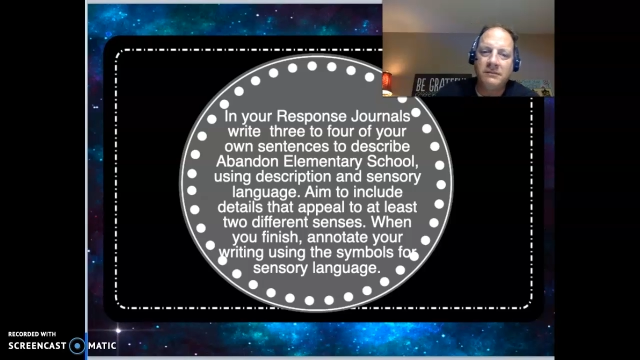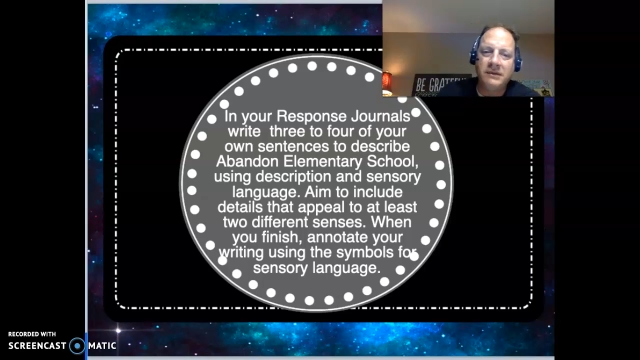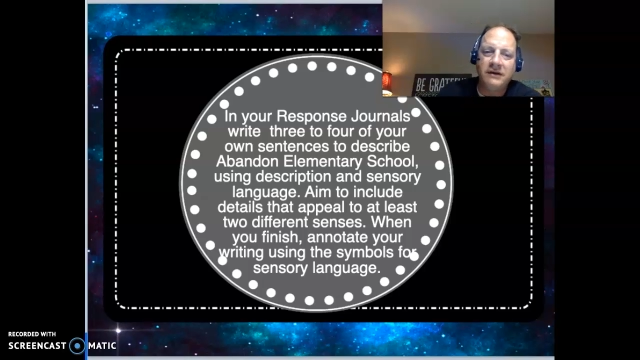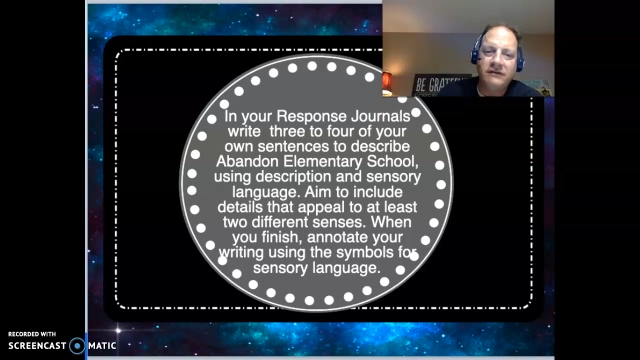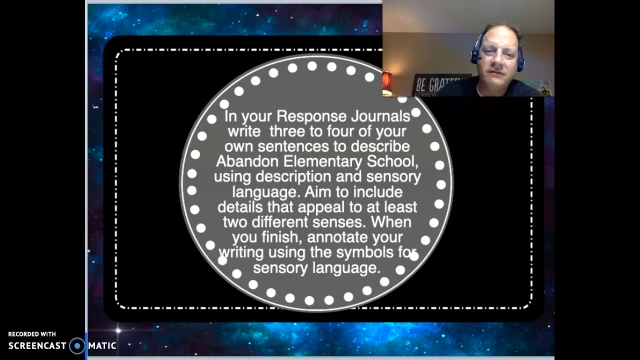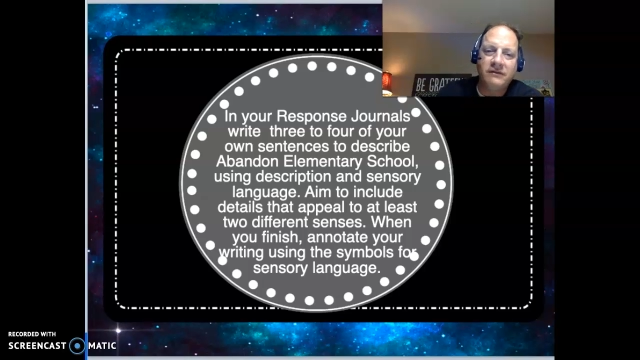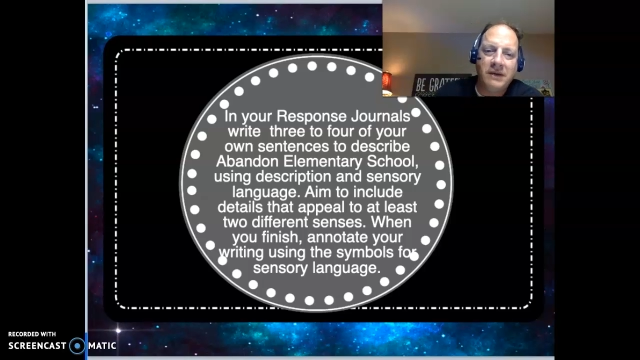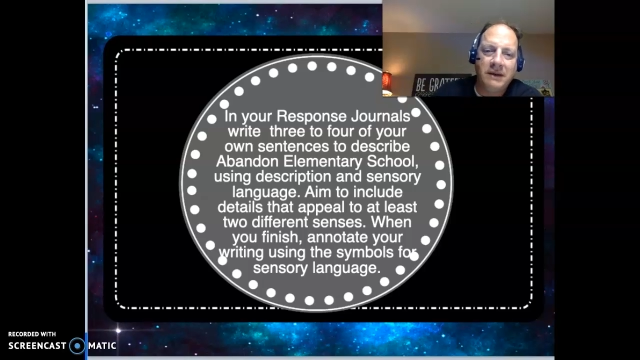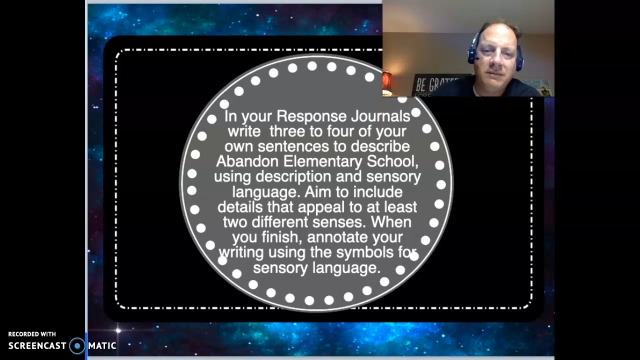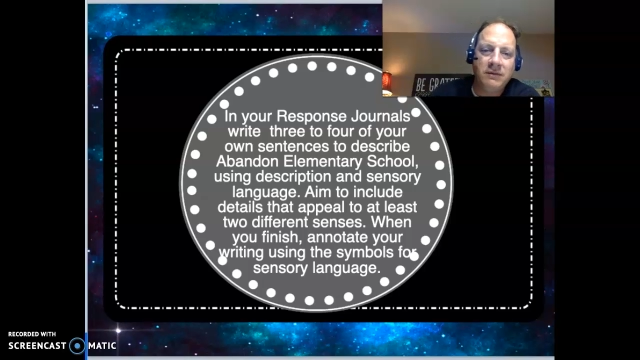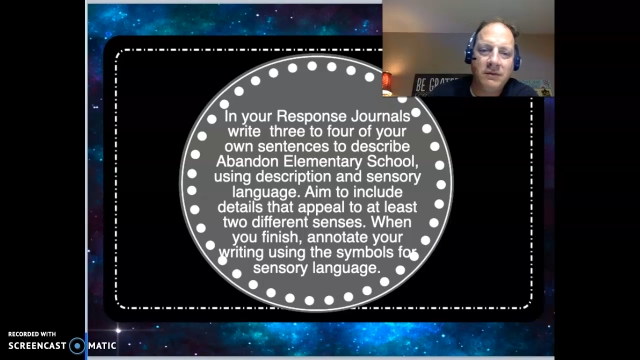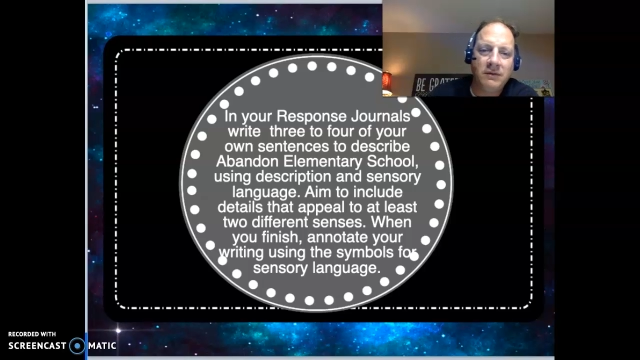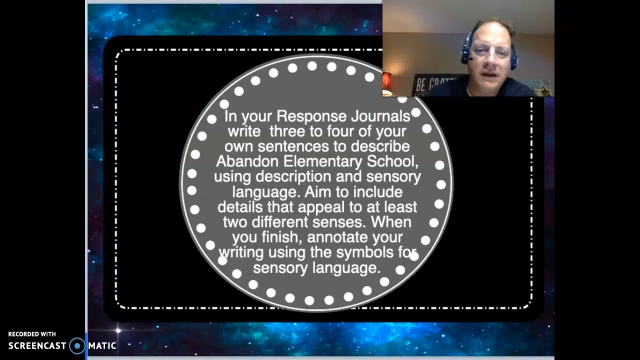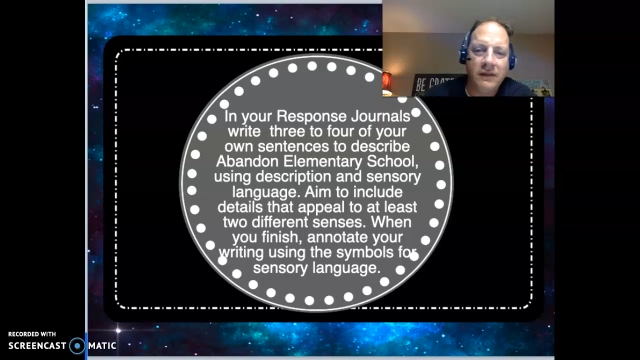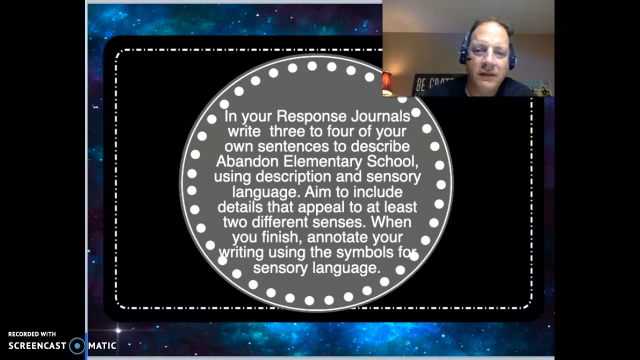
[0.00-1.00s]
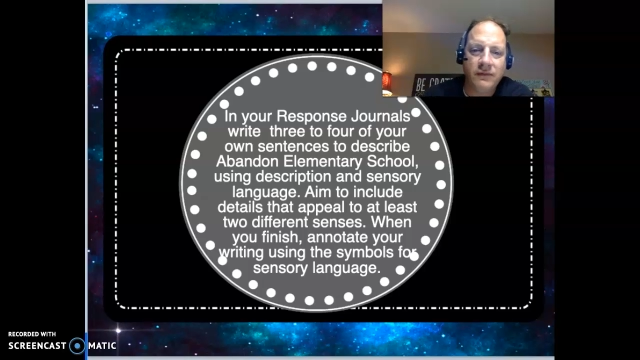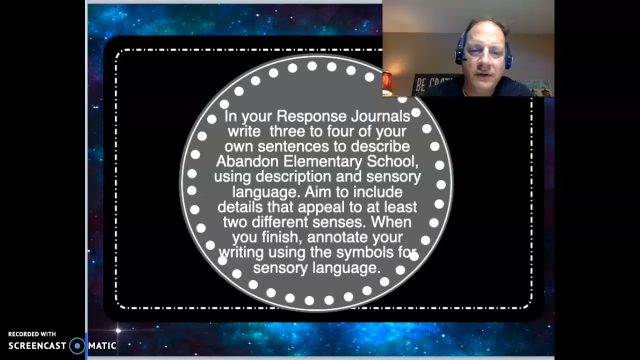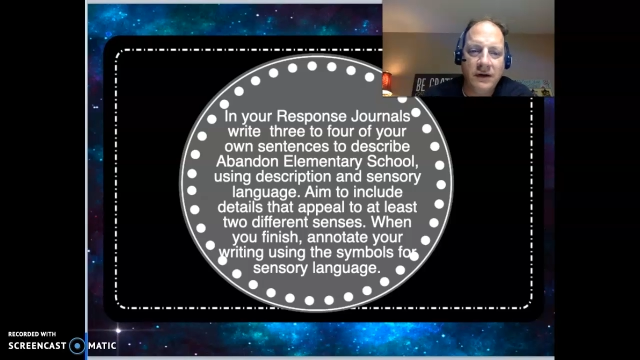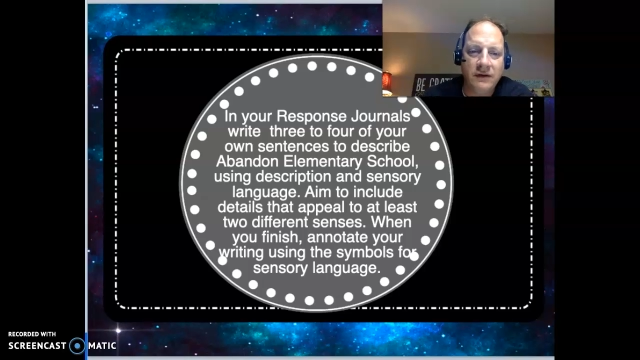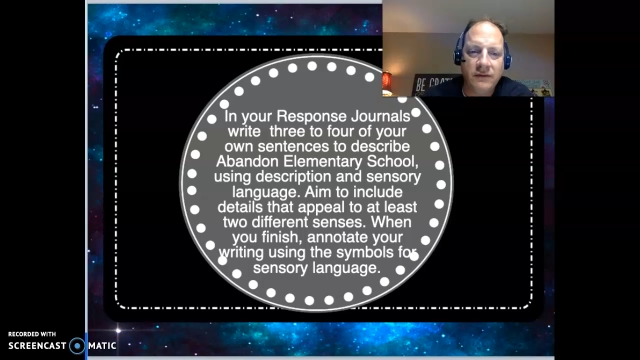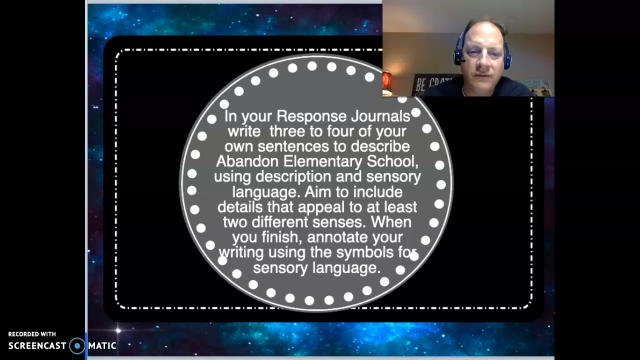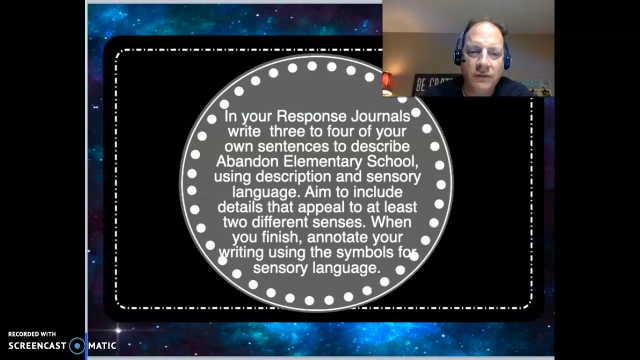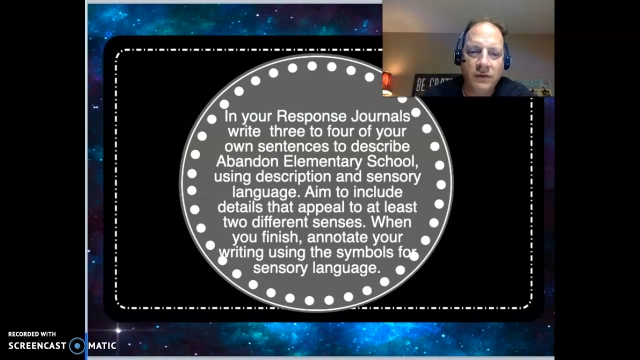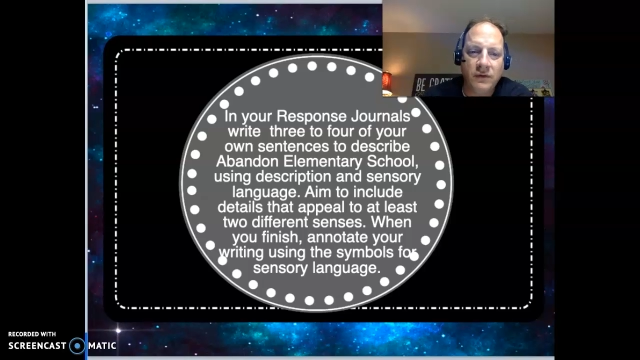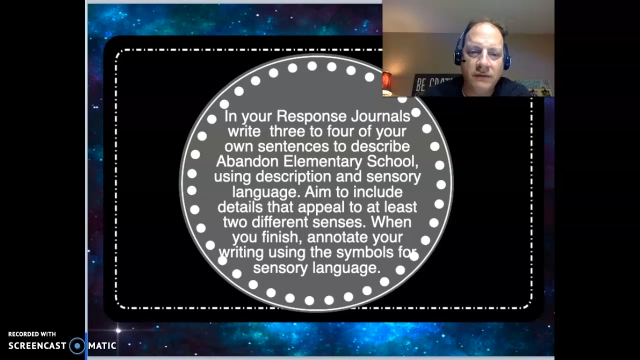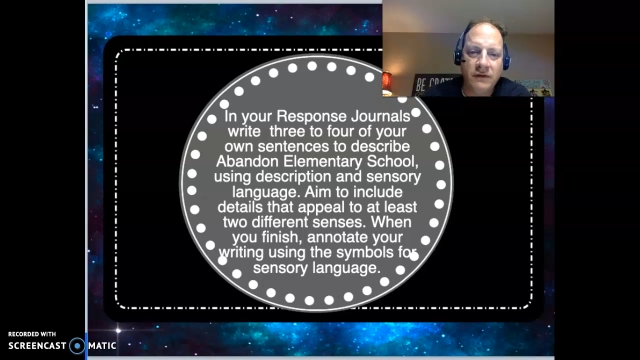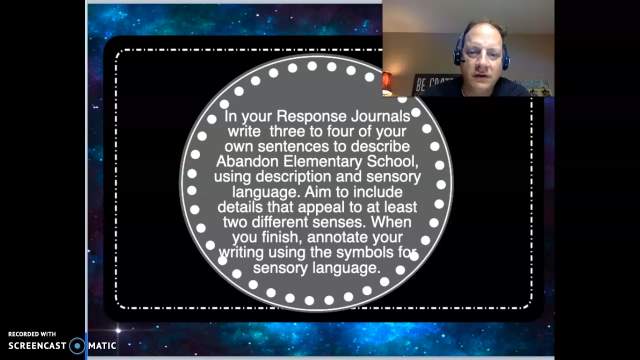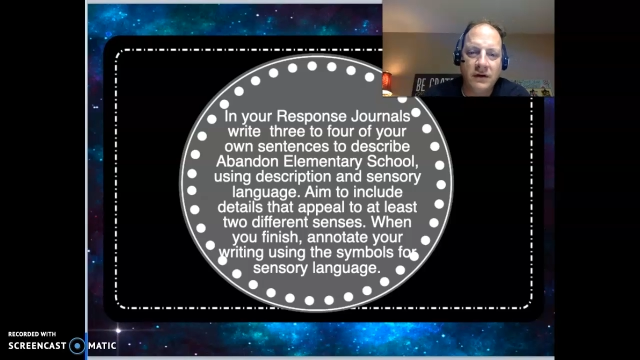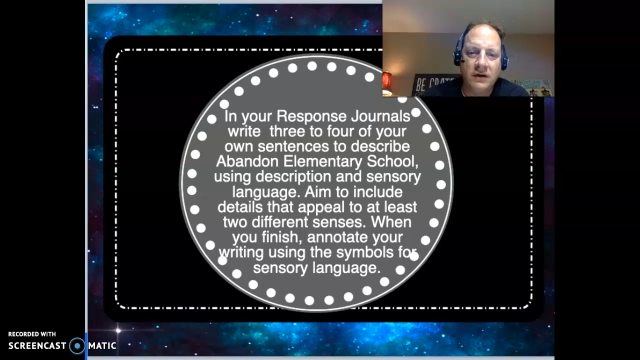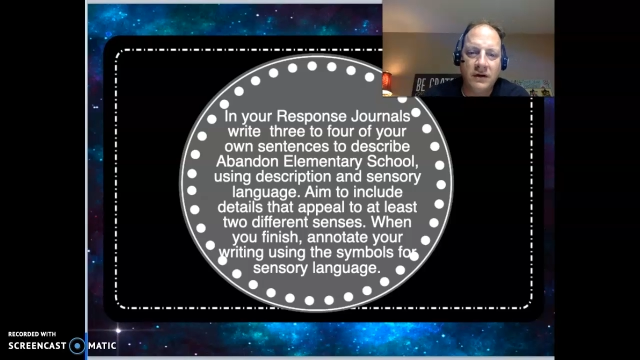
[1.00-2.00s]
piece of paper write 3 or 4
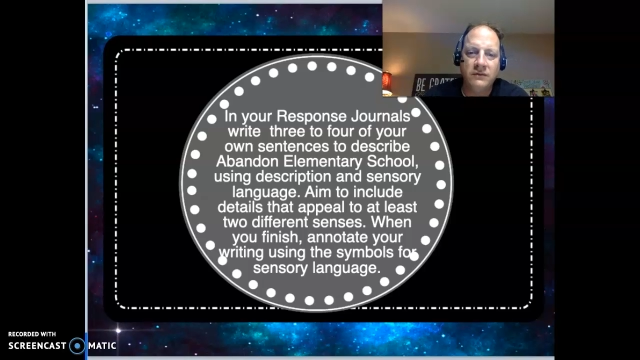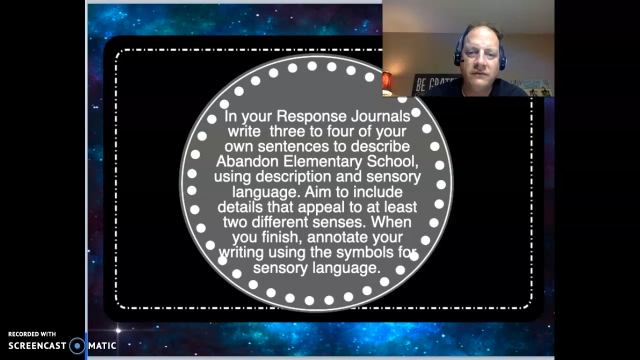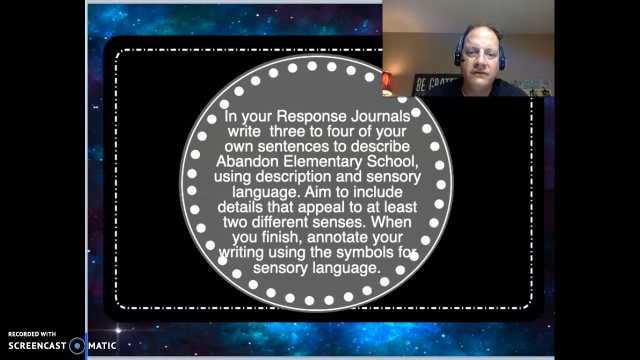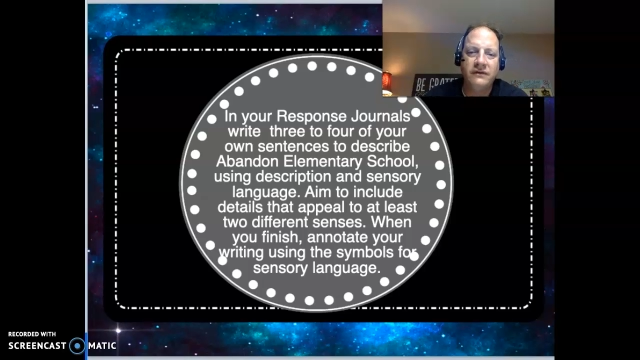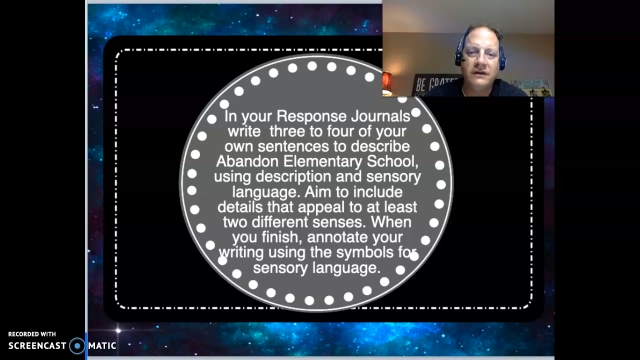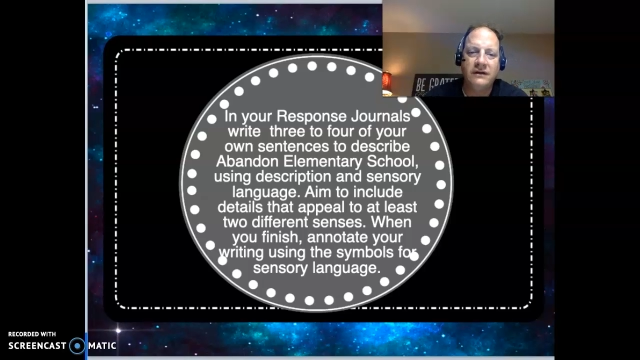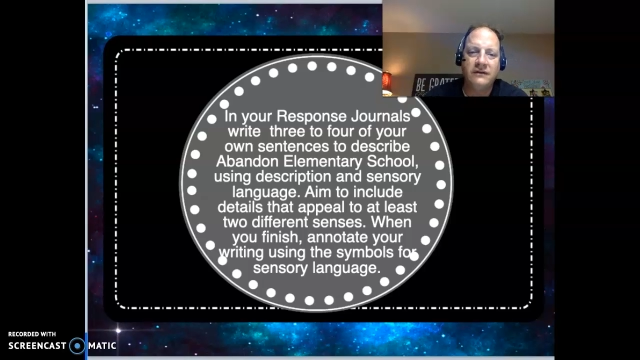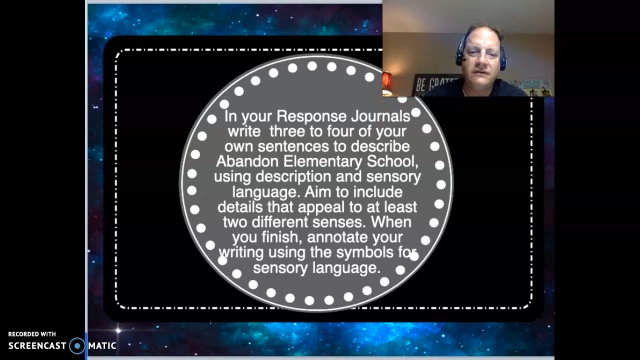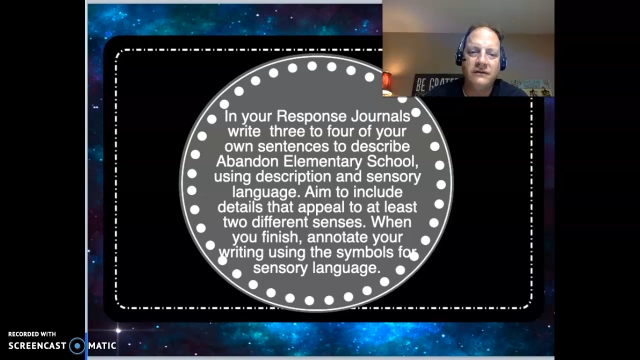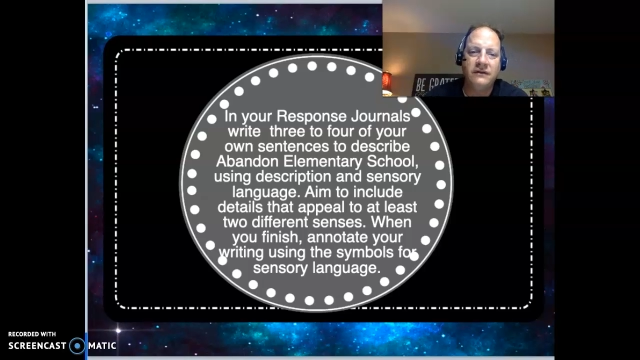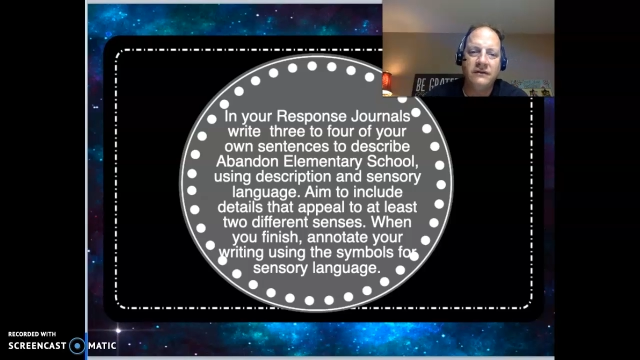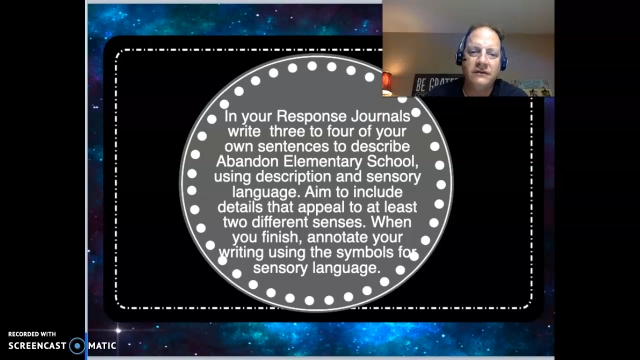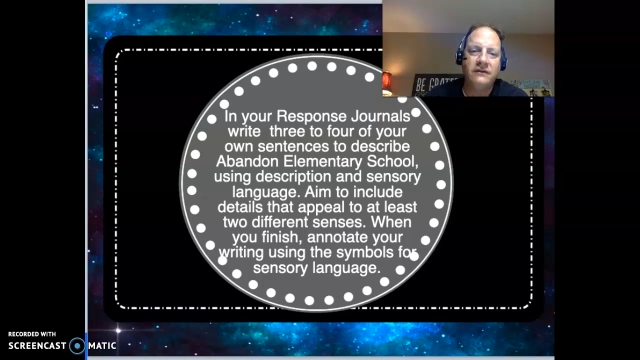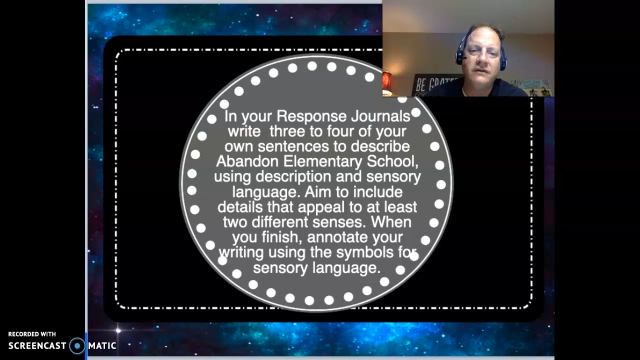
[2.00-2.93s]
of your own sentences